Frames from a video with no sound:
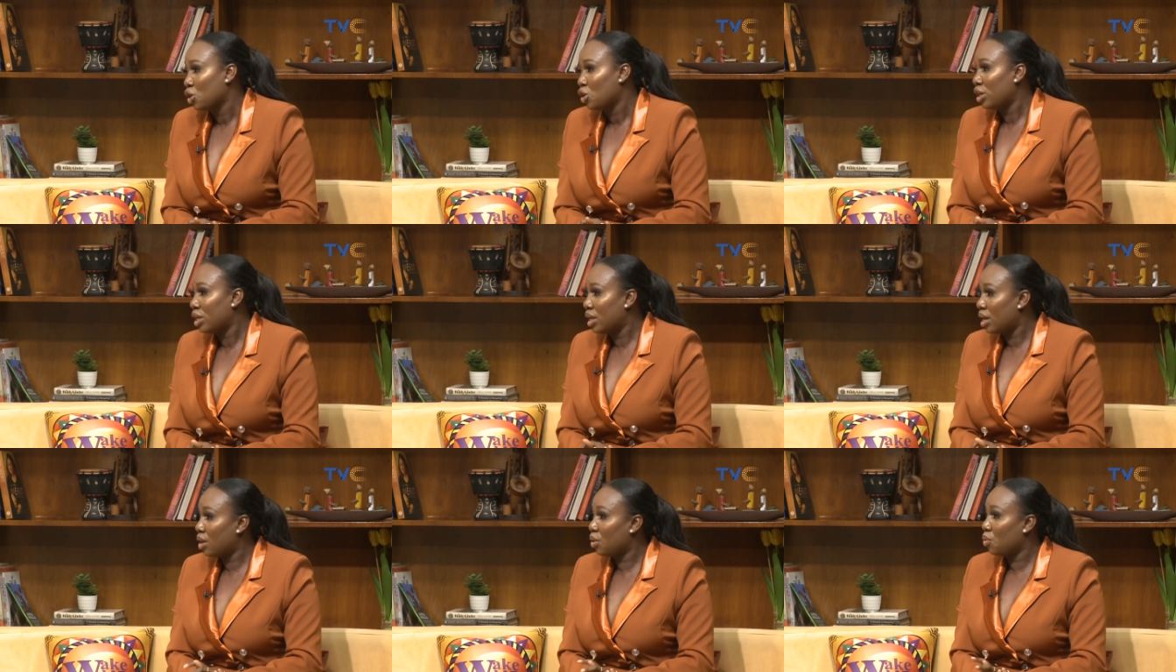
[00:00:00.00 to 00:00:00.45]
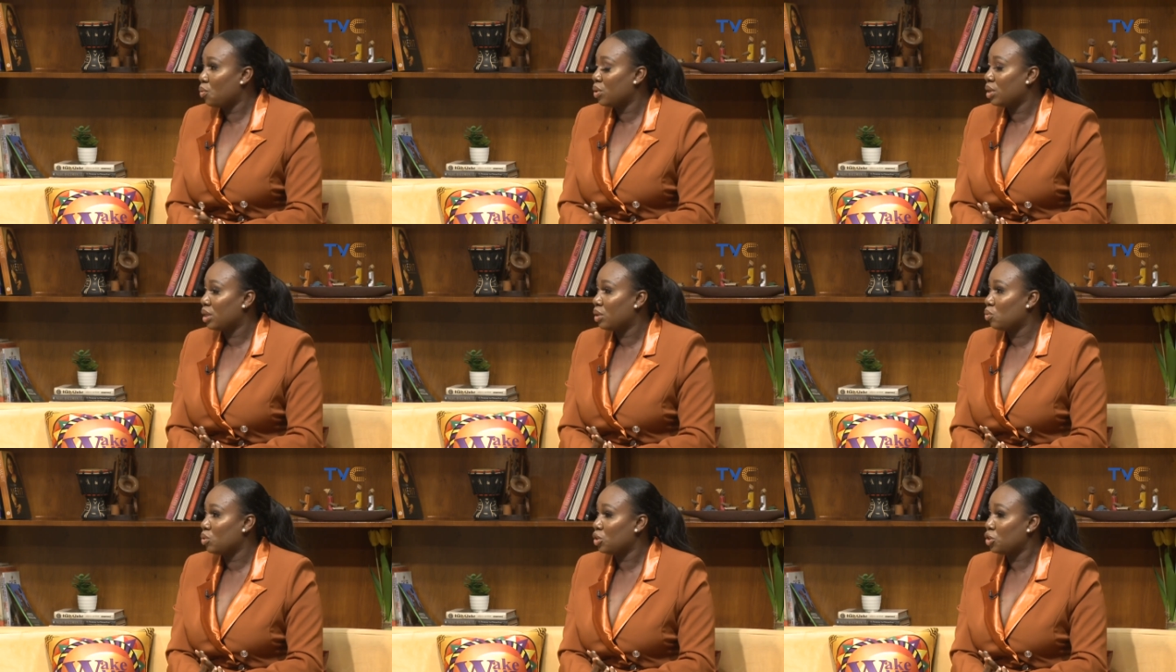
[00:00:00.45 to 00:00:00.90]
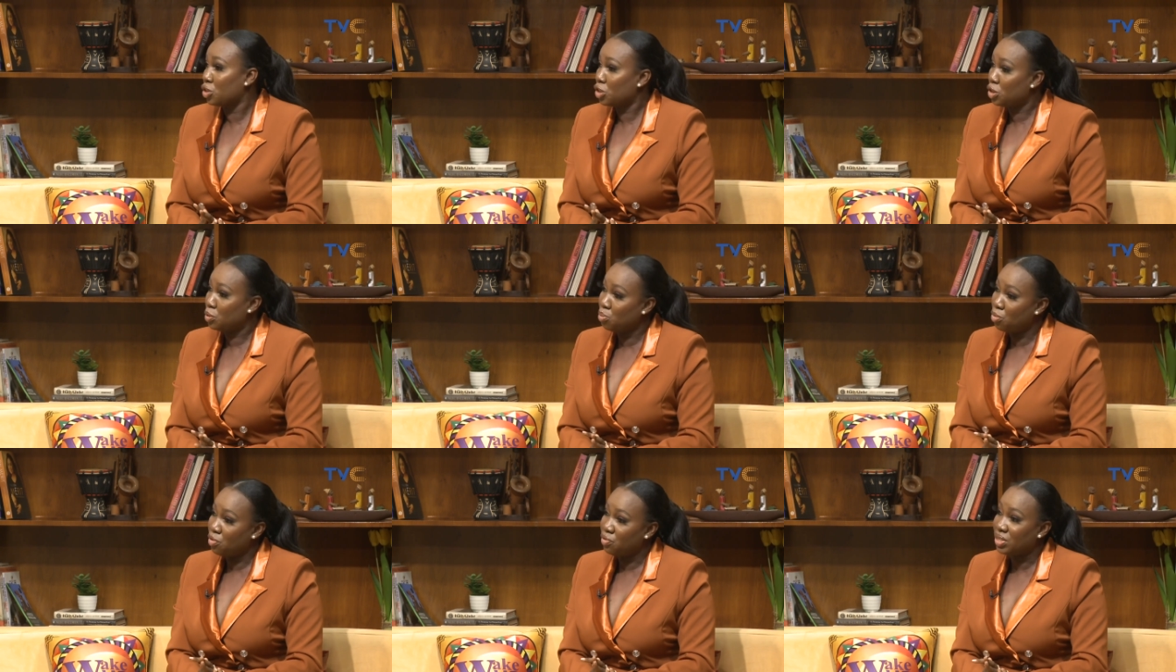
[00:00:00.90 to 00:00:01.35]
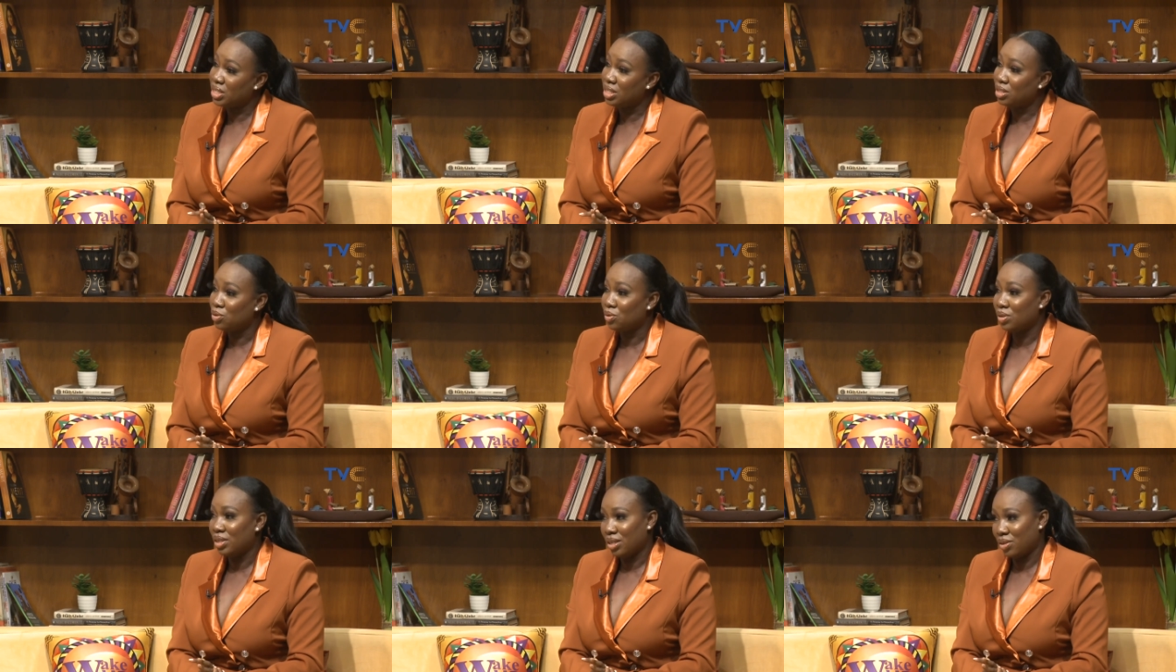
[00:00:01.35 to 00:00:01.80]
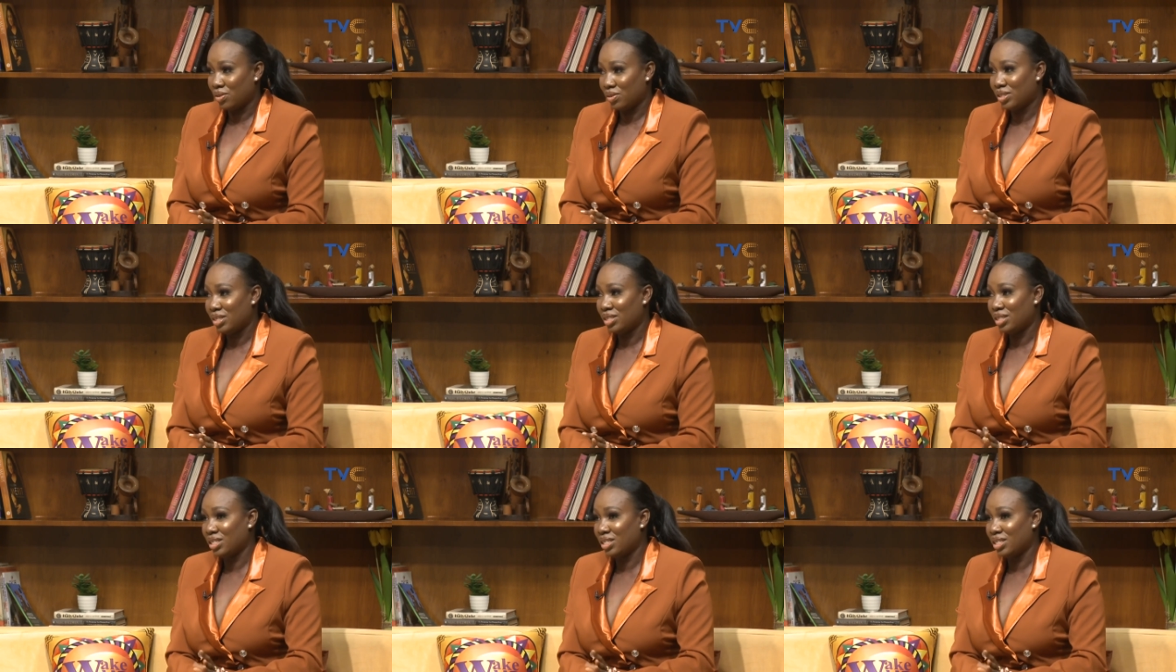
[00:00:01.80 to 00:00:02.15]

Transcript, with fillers: Now we we just moved into Lagos.